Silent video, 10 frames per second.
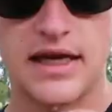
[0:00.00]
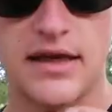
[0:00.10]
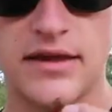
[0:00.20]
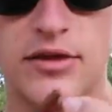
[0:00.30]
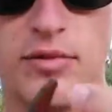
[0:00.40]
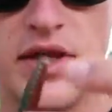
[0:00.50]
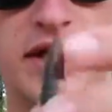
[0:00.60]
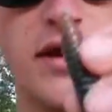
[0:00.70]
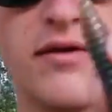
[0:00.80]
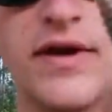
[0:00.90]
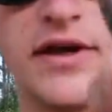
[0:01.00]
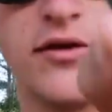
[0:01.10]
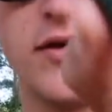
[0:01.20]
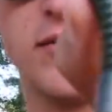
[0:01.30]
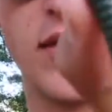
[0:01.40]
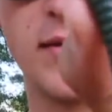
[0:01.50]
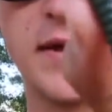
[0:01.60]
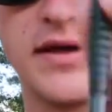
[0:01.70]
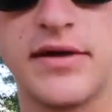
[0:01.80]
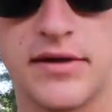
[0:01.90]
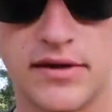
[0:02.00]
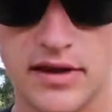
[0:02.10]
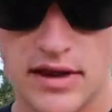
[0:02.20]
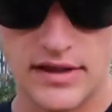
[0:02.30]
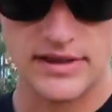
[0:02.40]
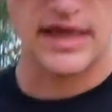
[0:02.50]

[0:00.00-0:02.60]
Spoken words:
Got a little bit of like green pumpkin on